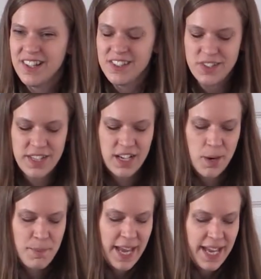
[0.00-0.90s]
so that our
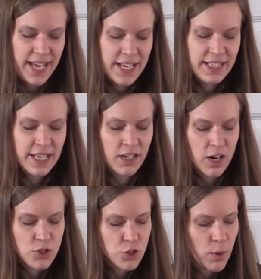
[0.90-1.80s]
pain and
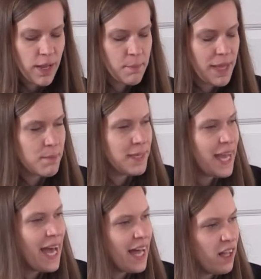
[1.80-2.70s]
our joy might be
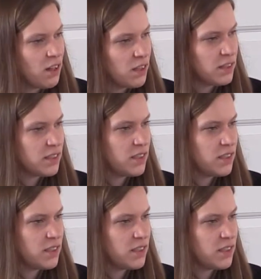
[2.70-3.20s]
held,